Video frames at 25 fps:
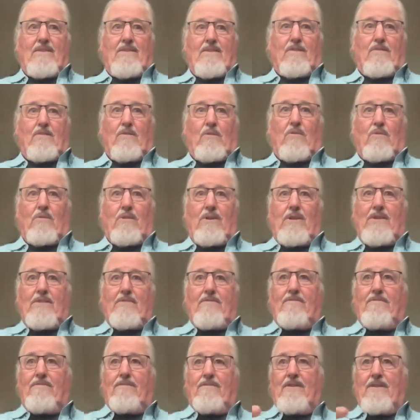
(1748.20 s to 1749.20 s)
the glory
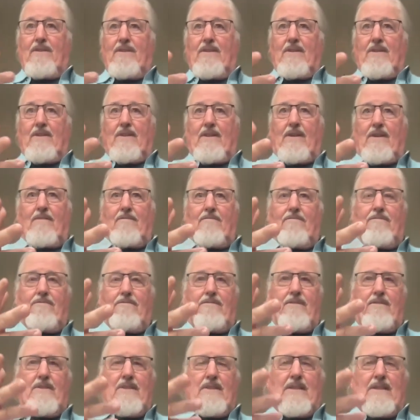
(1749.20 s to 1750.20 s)
of
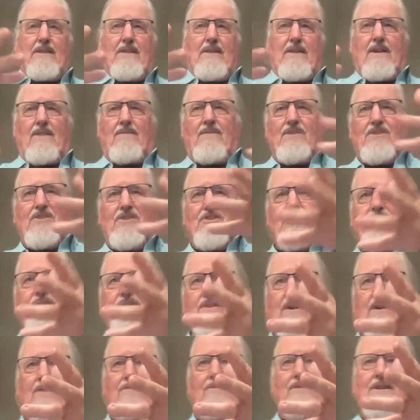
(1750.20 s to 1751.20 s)

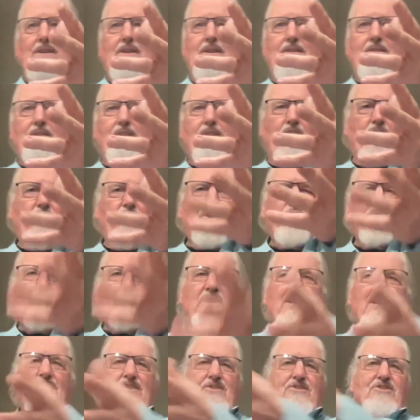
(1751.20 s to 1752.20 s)
a
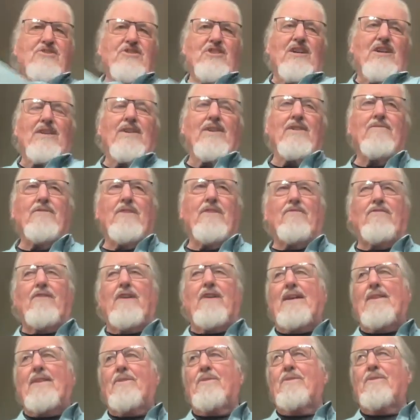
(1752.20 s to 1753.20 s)
unique son of a
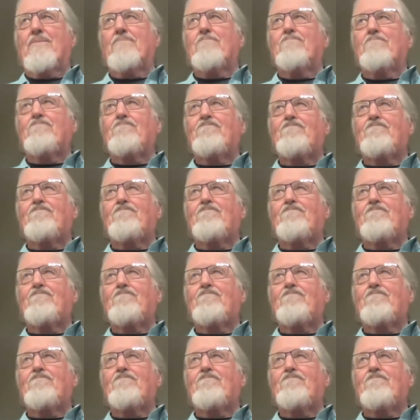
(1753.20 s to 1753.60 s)
father,